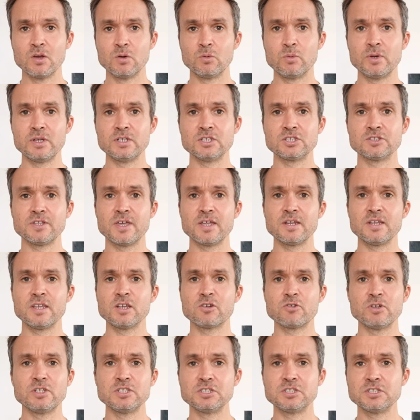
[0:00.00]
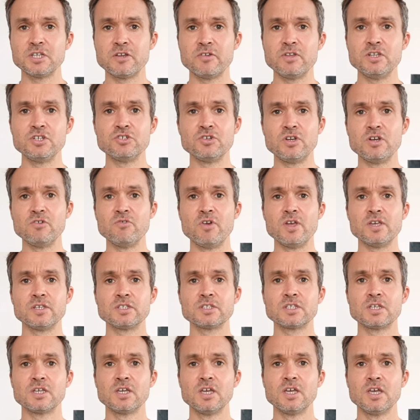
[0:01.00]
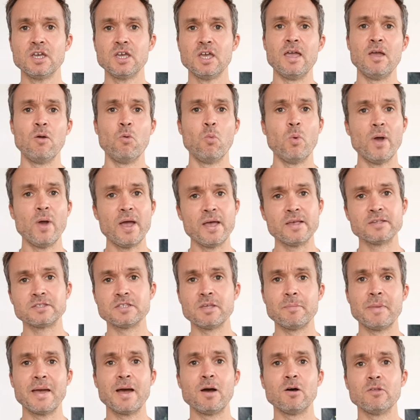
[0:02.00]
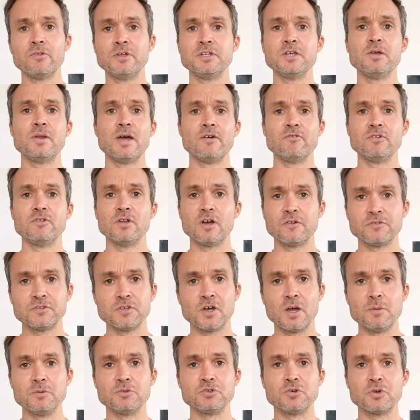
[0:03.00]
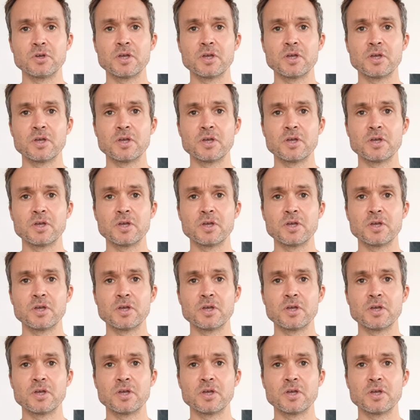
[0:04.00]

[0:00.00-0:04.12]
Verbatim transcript: which then increases their injury risk. It wears them out, they don't have enough time to